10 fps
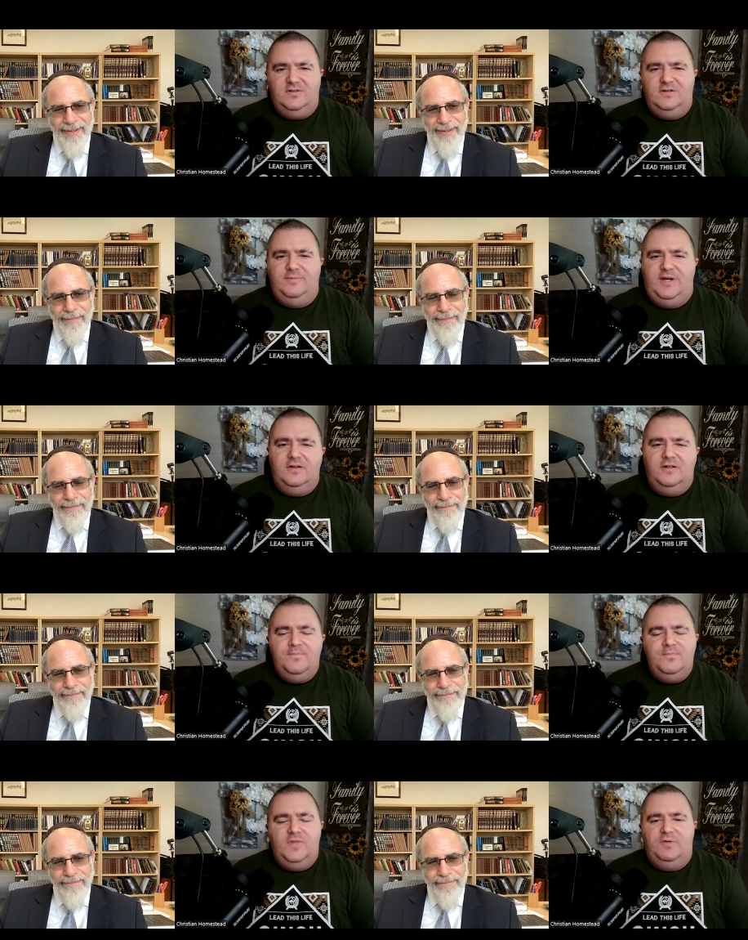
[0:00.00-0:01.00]
Speaker 1: to learn about.
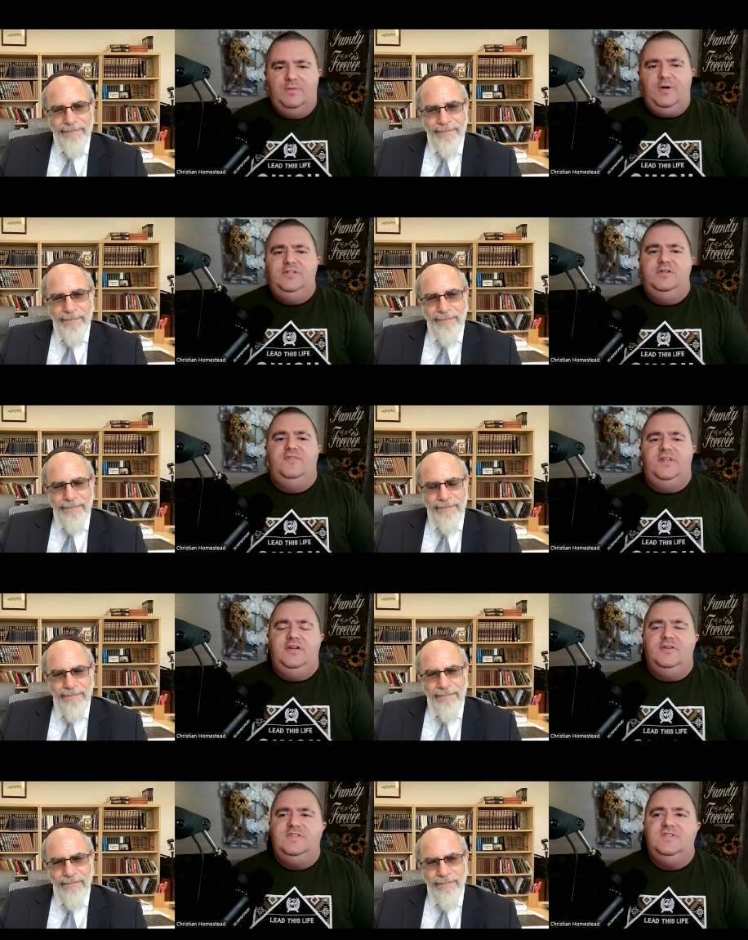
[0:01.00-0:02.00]
When I watch your
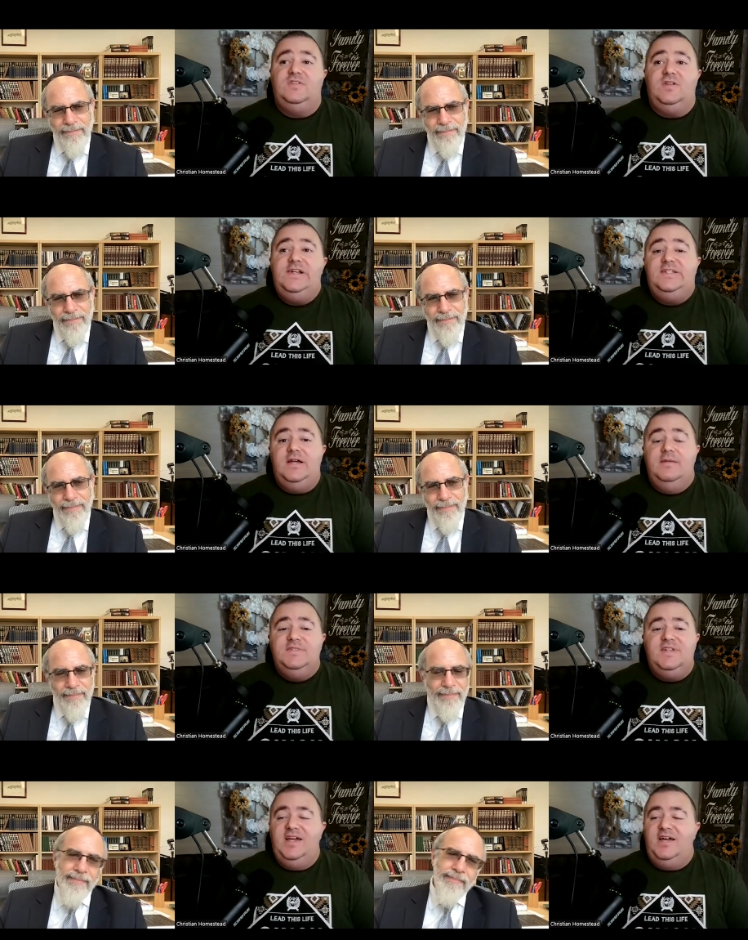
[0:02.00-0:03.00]
videos, there's a lot of
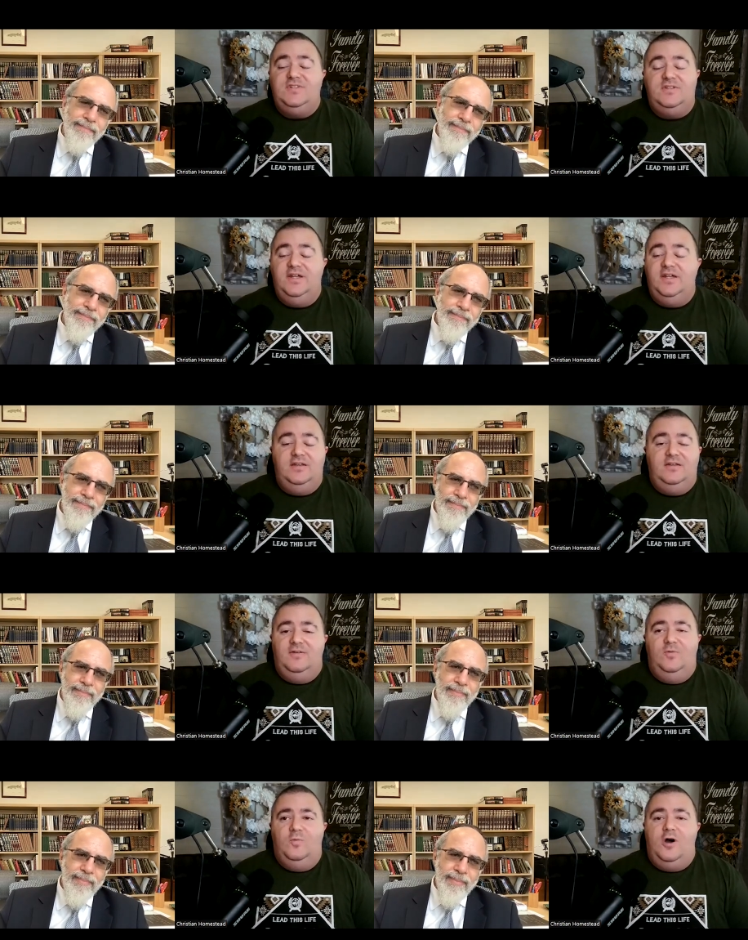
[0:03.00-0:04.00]
times that I have to like
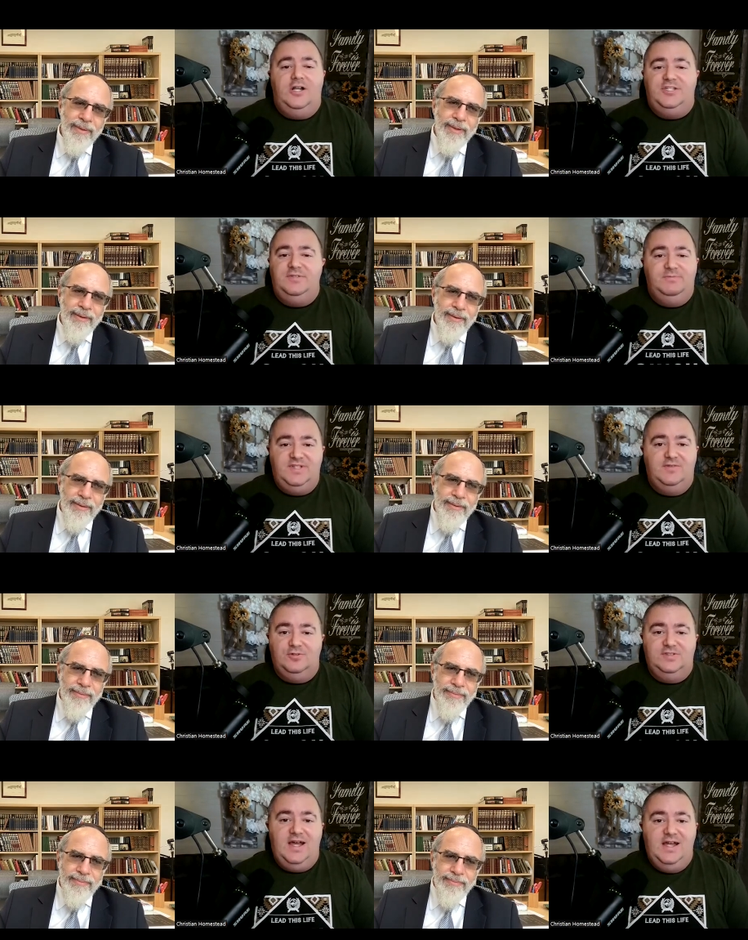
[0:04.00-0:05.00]
watch
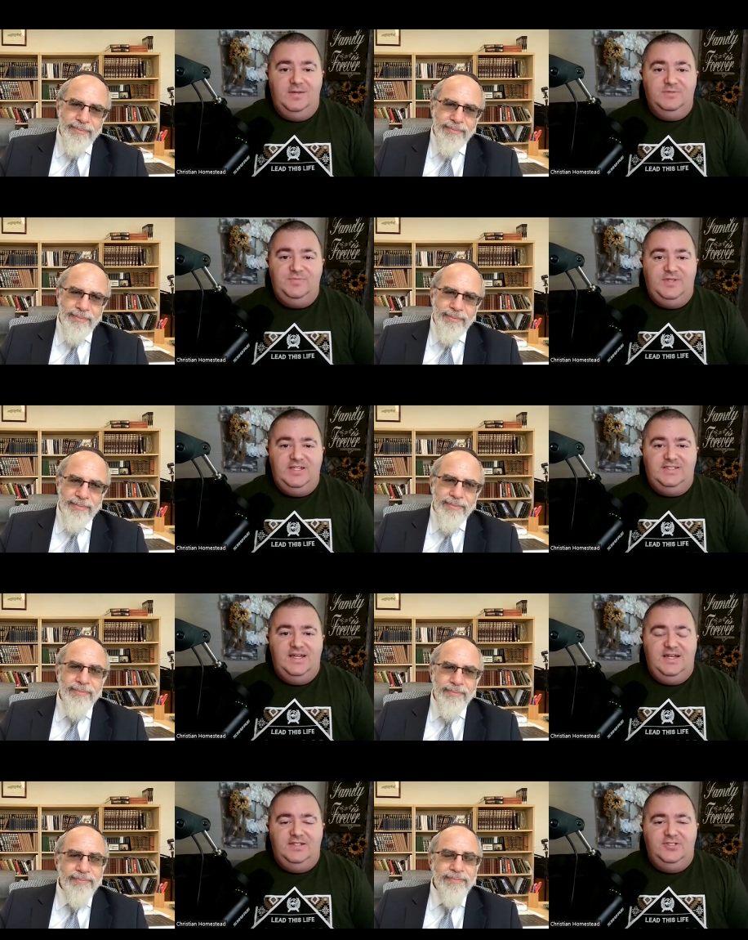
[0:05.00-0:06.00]
several times
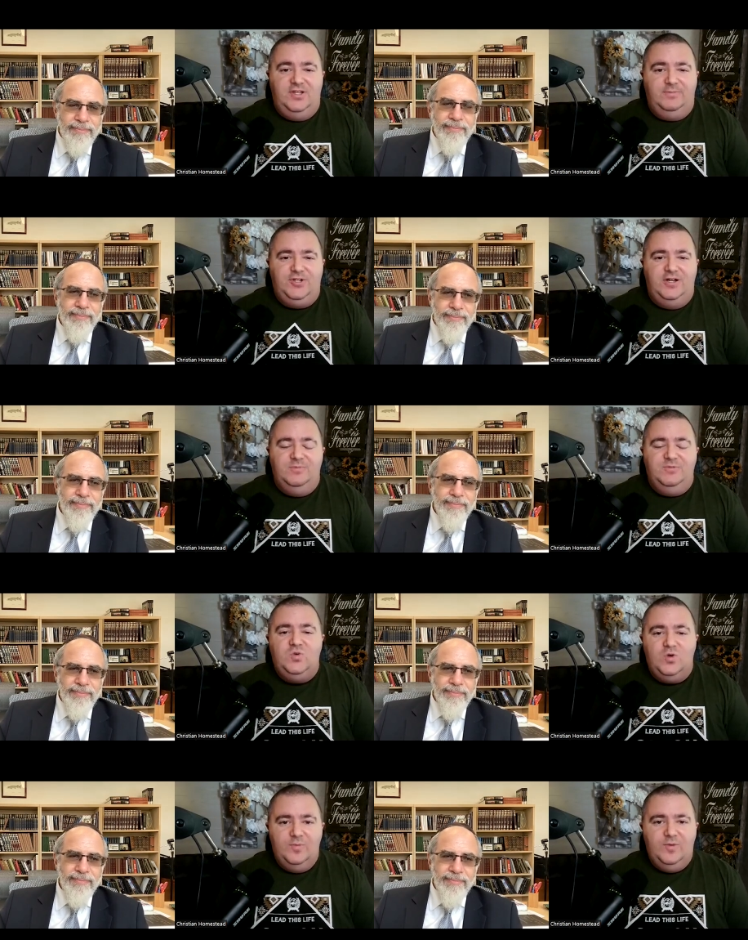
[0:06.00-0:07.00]
because I, it, I'm trying to
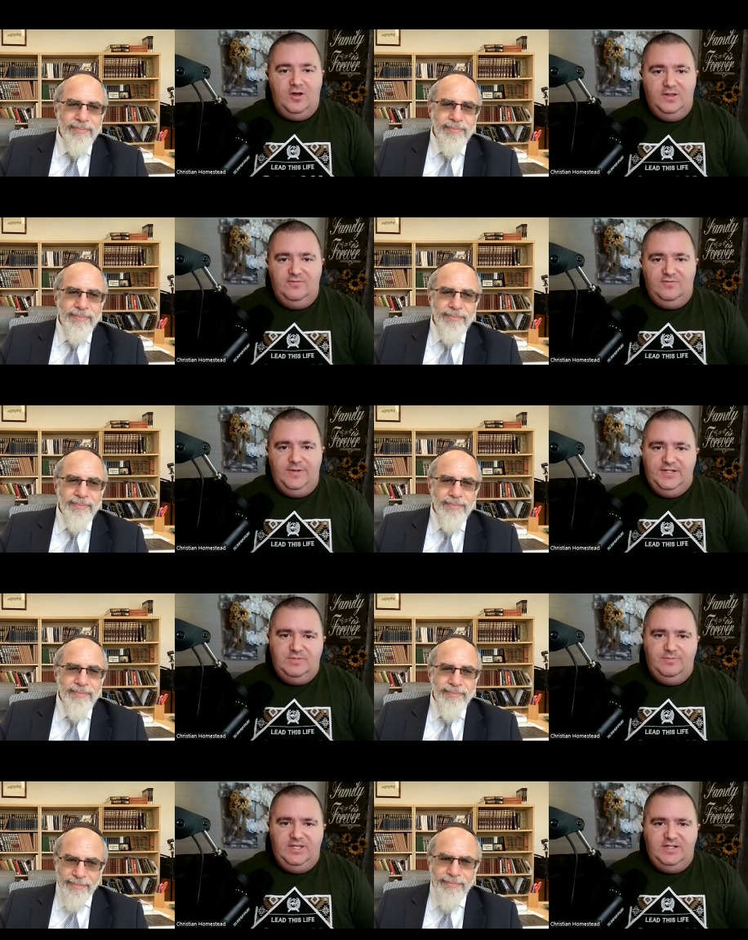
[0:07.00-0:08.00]
absorb all the
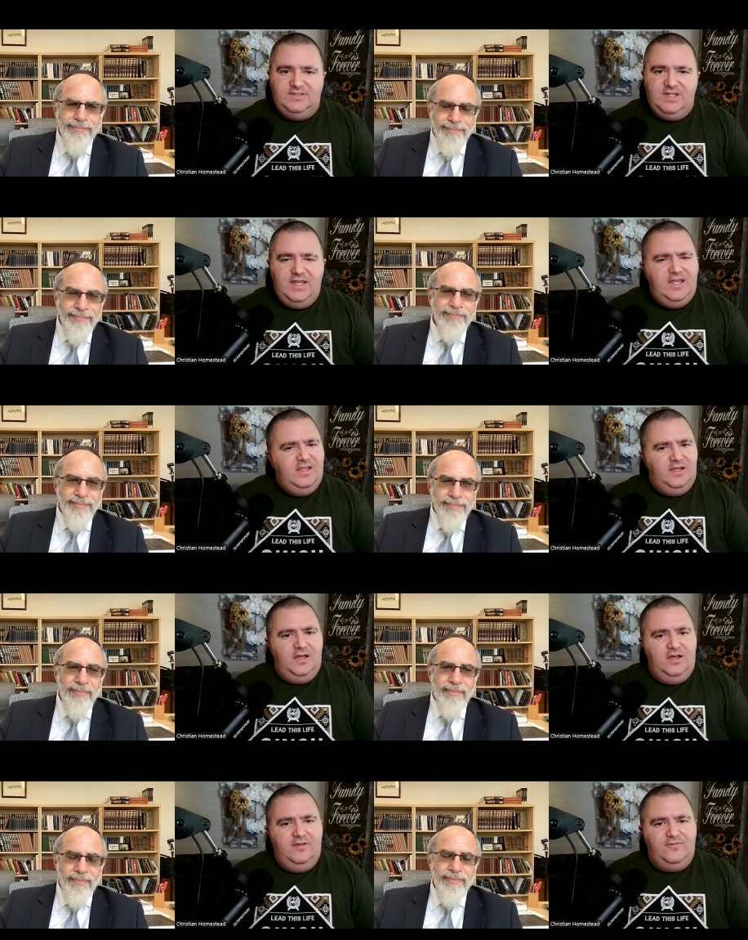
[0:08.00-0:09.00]
information. Because
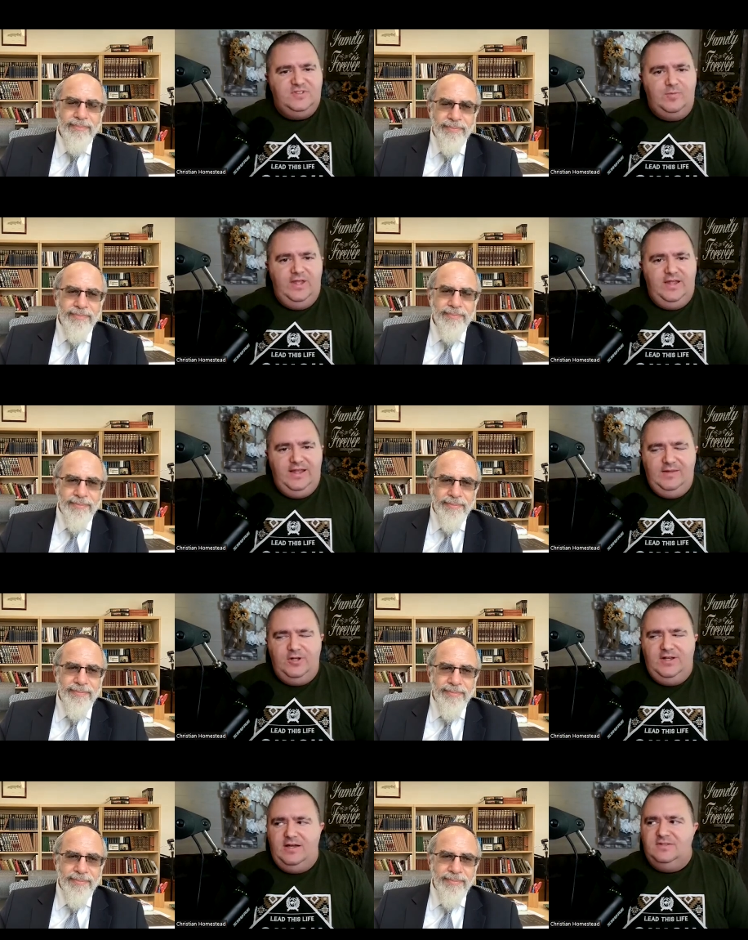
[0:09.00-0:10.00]
uh, for some
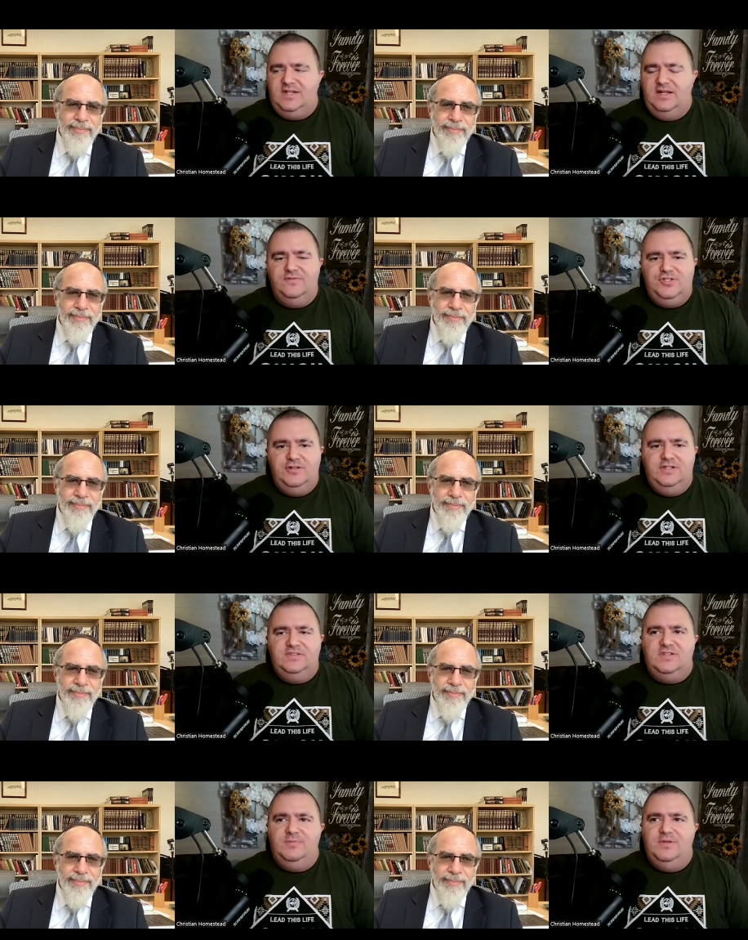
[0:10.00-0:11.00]
anyone outside of
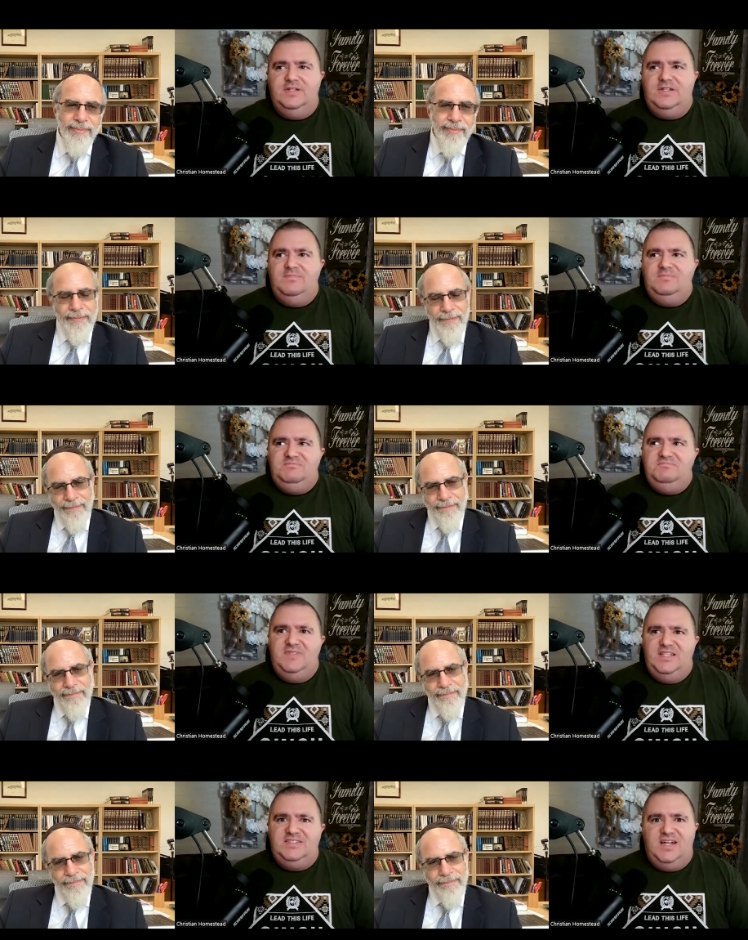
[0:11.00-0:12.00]
Judaism, it,
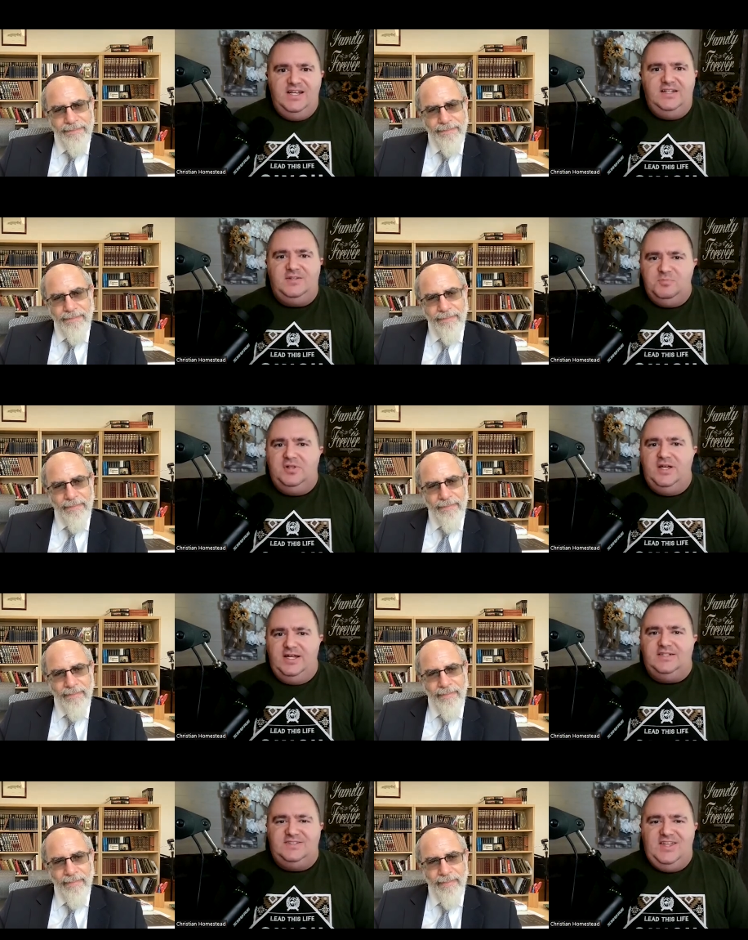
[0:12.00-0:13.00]
it's kind of
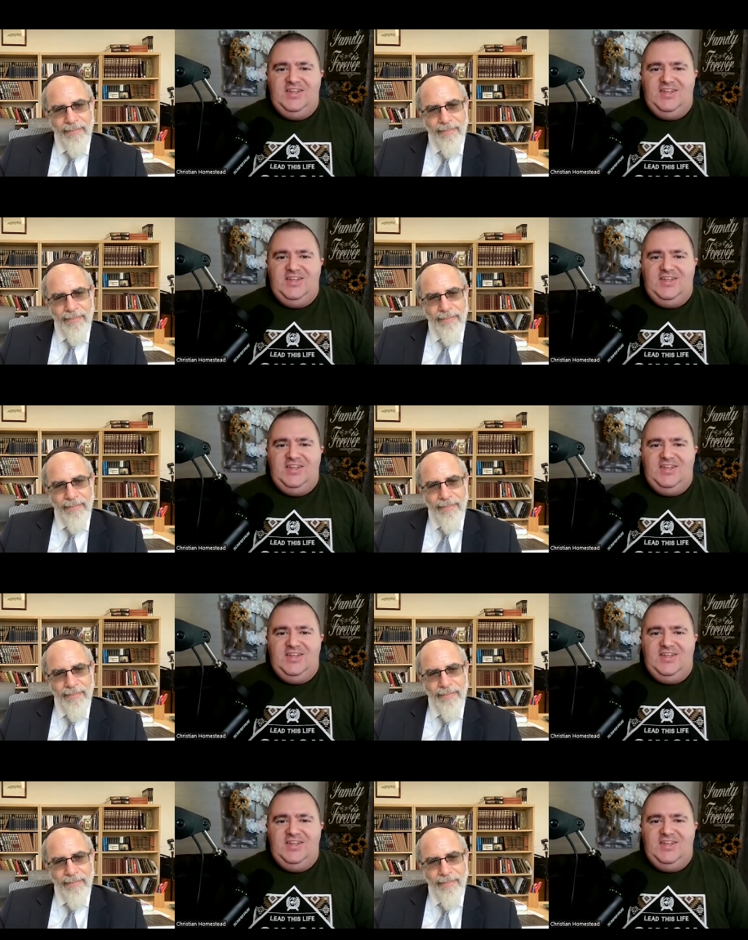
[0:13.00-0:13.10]
complex.